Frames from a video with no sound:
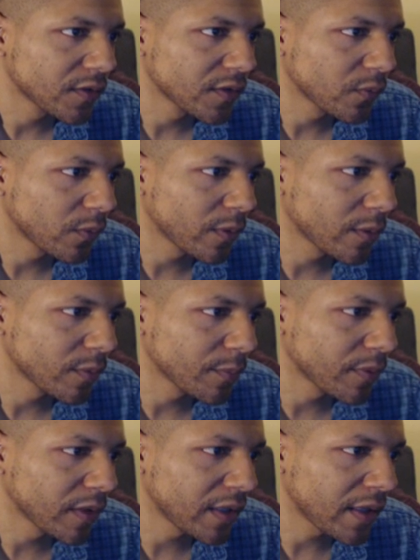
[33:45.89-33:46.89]
So we want to
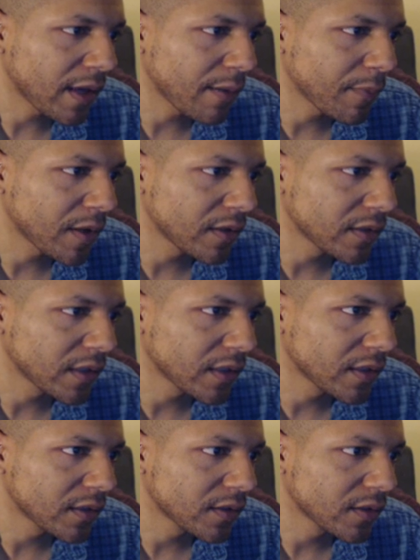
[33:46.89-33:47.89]
play that
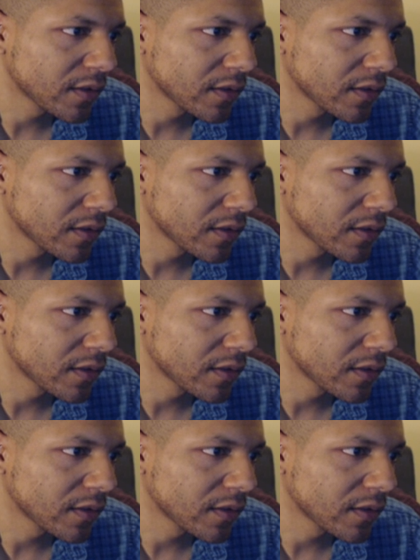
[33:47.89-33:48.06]
montage